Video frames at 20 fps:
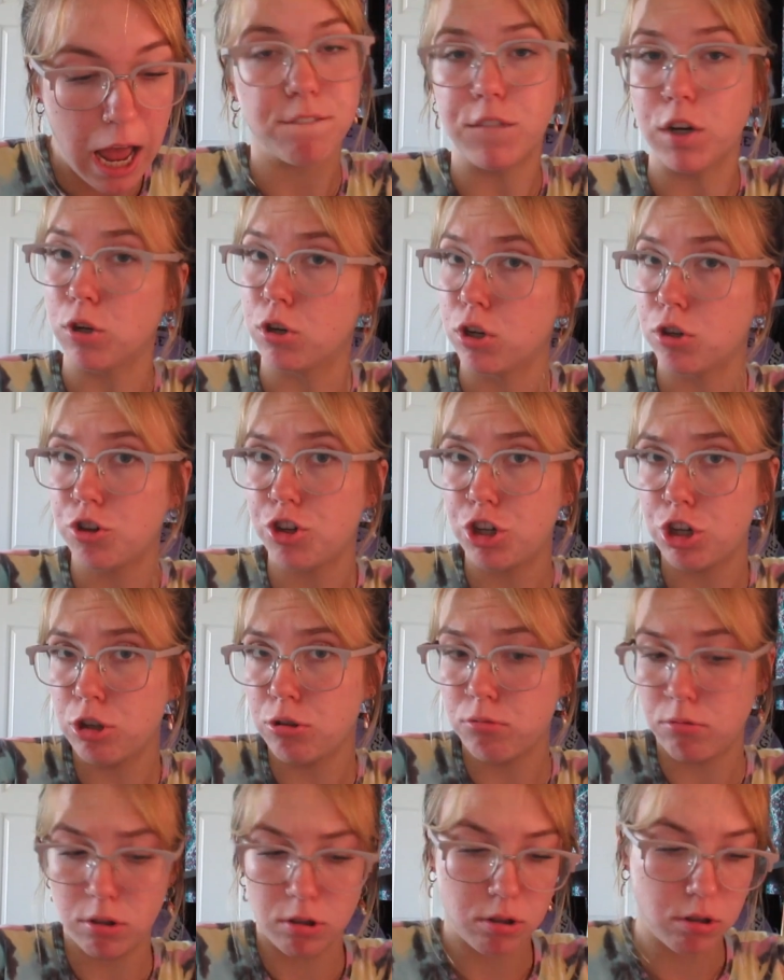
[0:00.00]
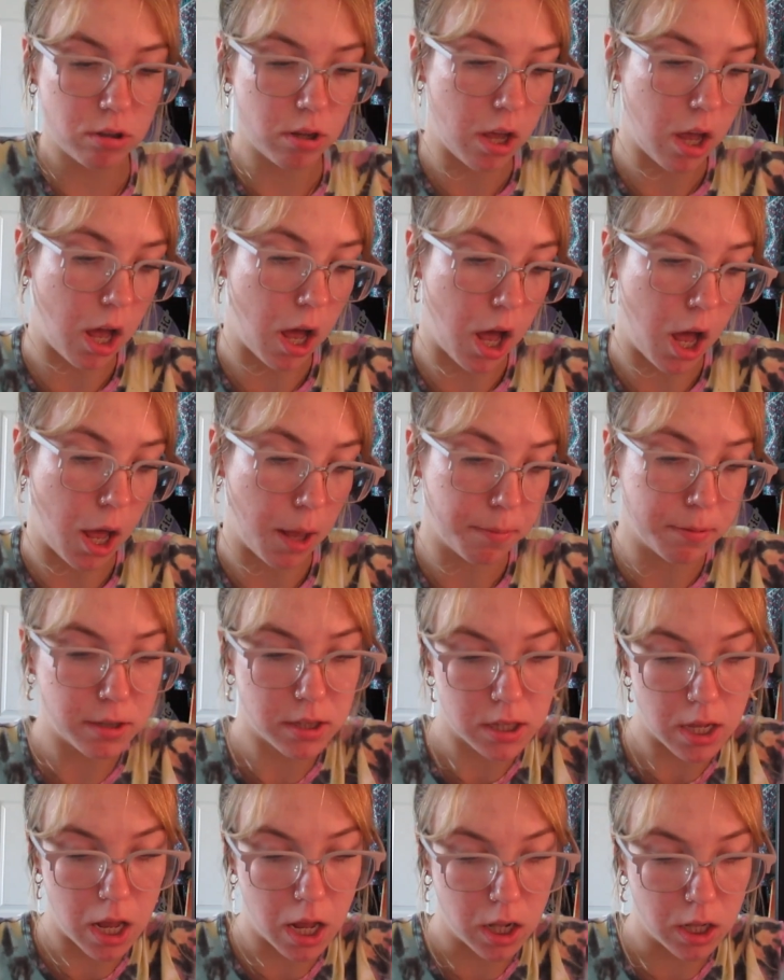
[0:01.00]
Photo shoots,
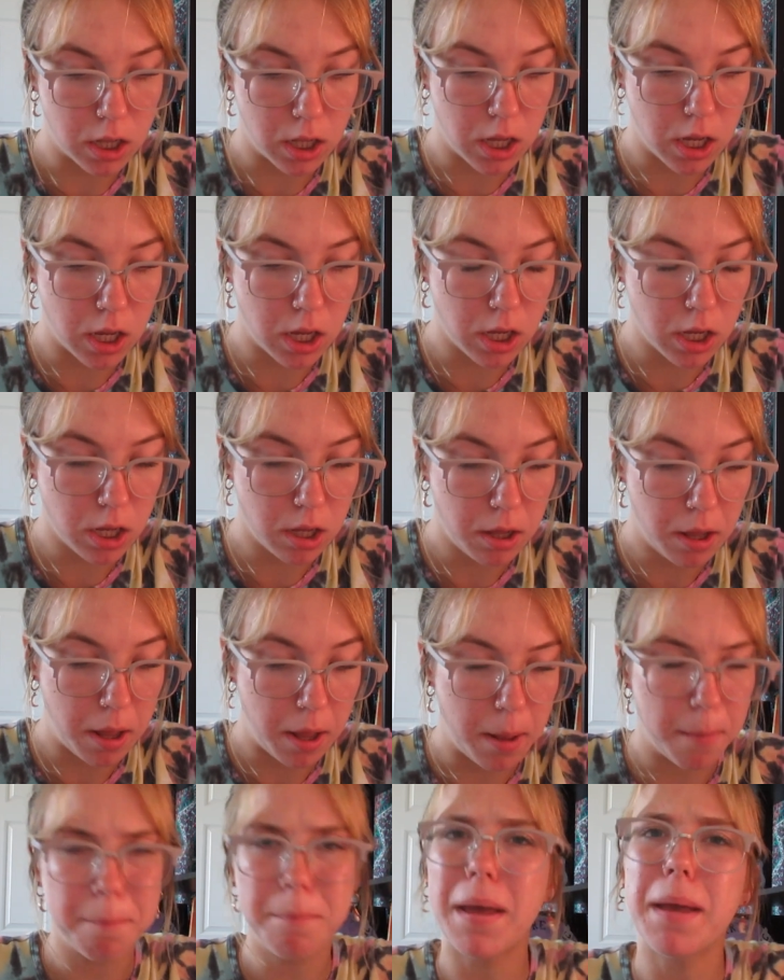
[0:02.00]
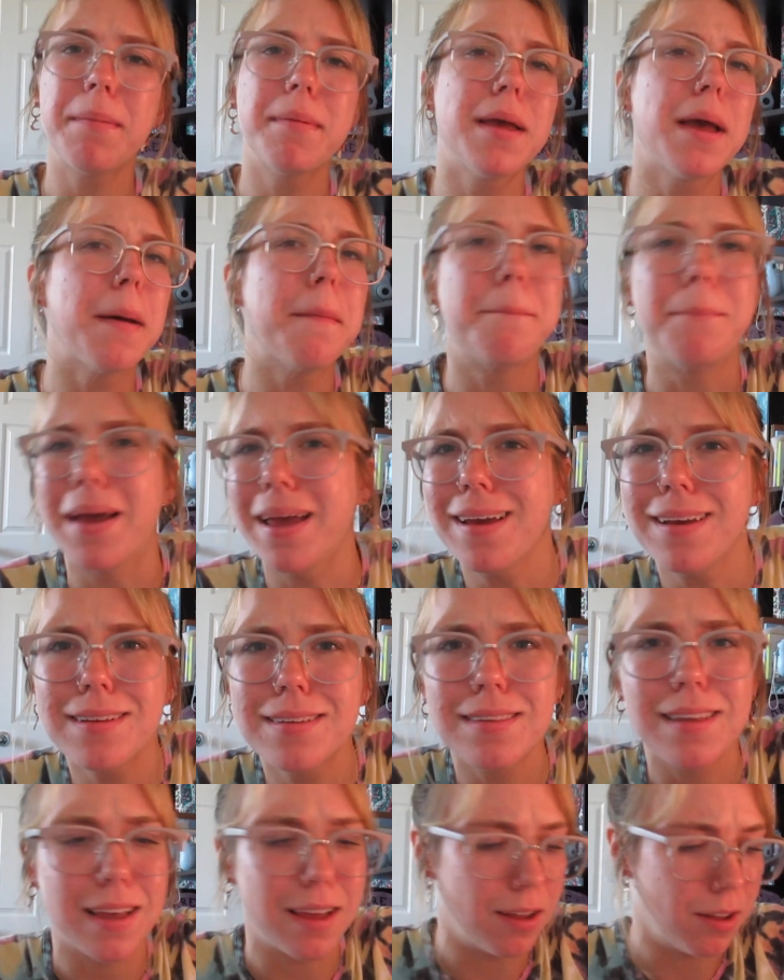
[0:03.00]
upselling, maybe a bake
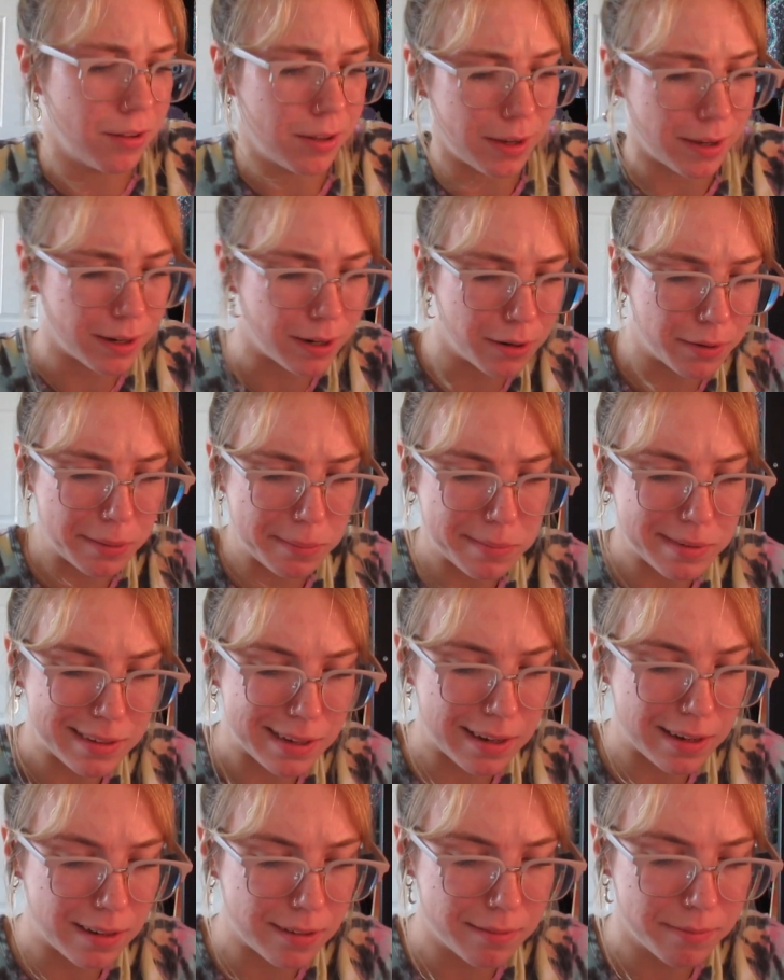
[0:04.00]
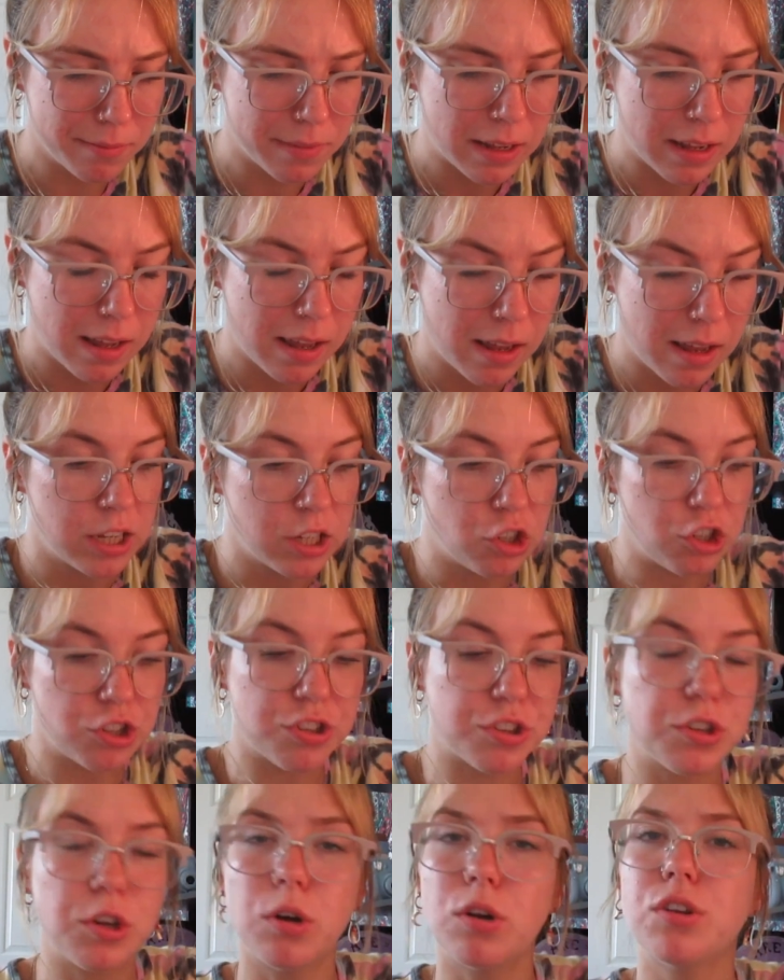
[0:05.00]
sale, you know what I'm saying?
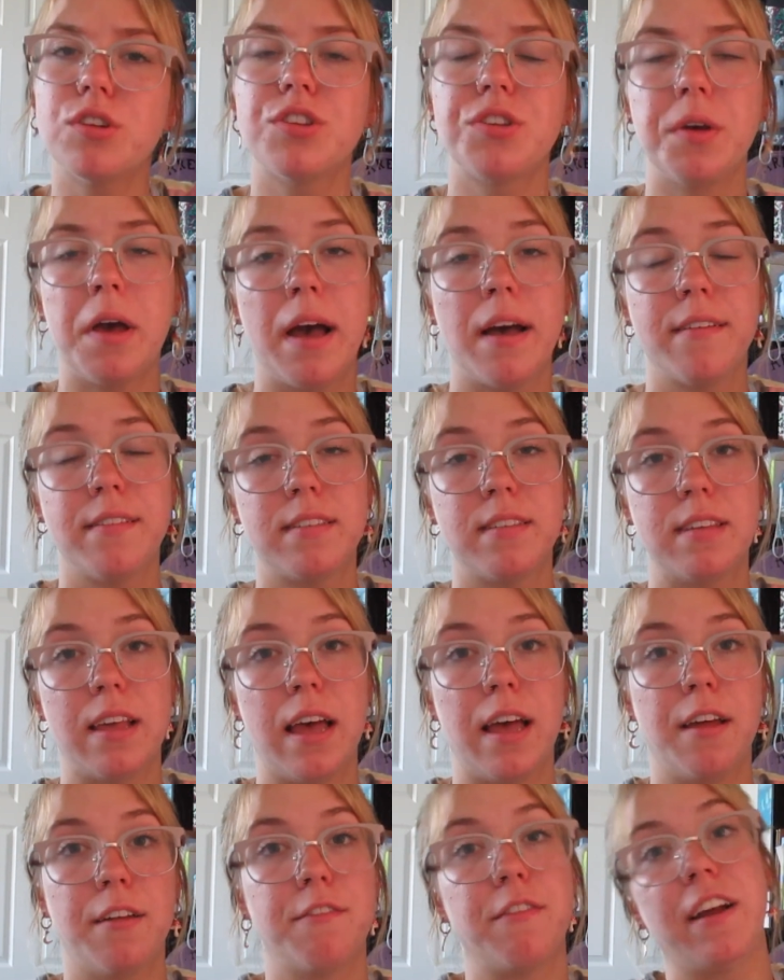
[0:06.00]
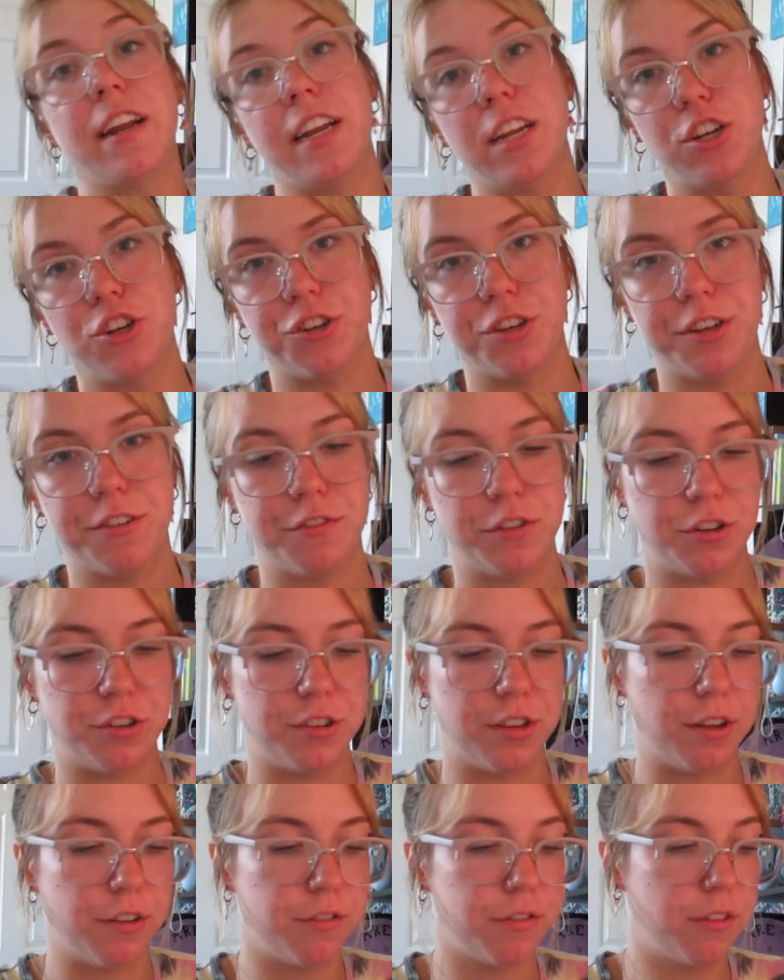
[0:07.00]
Just goals you have set financially for
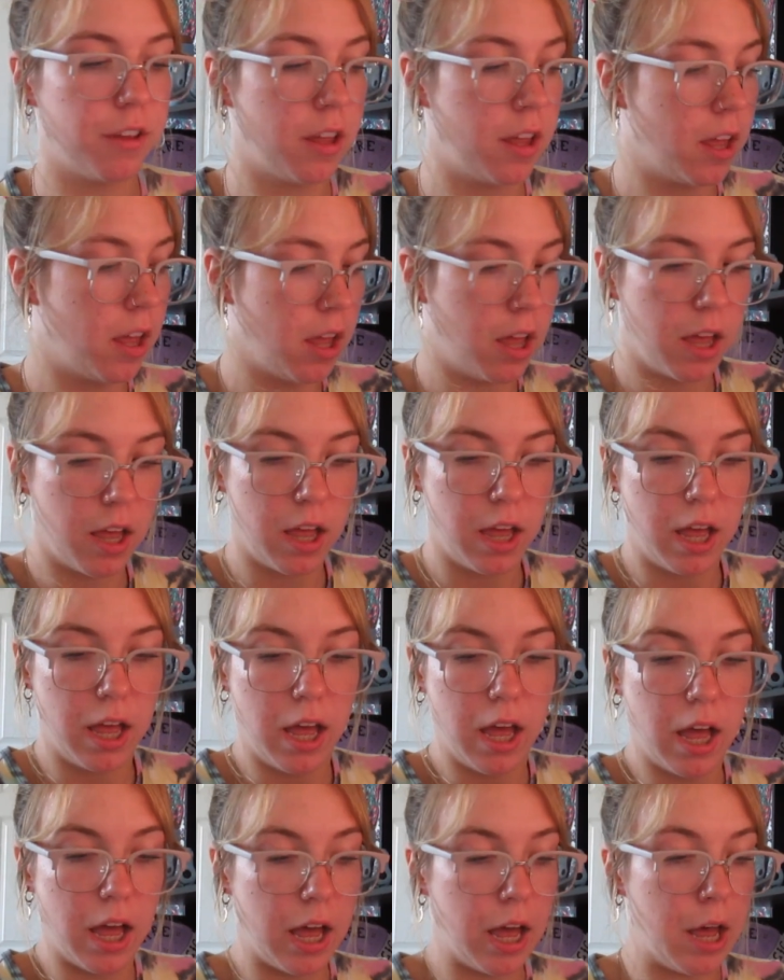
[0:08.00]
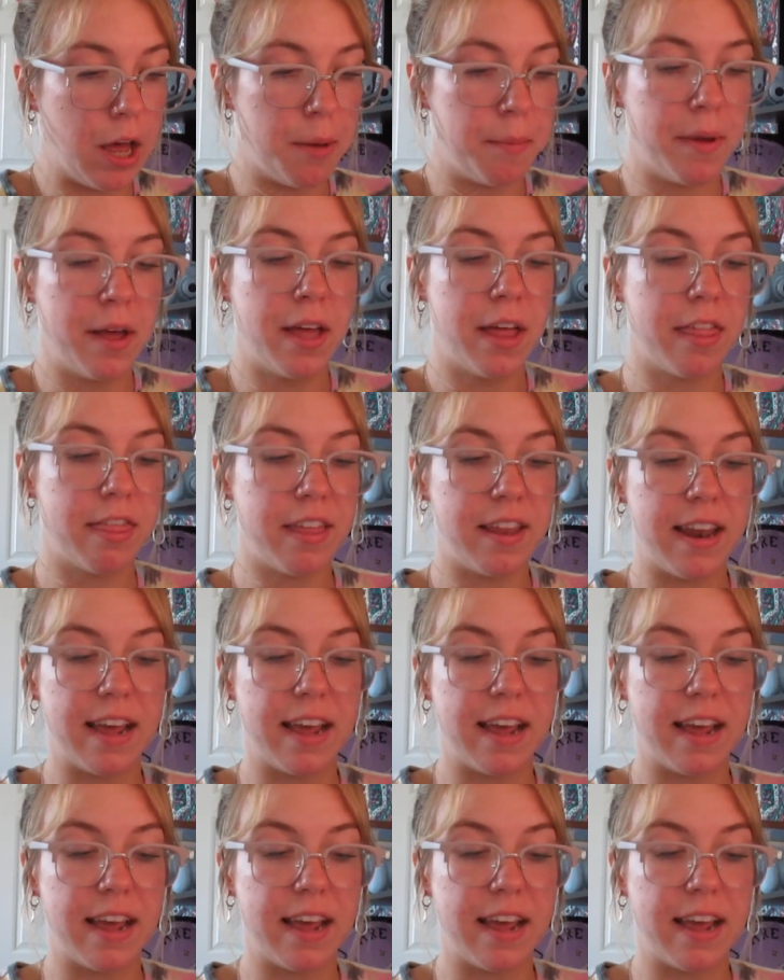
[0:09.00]
yourself. The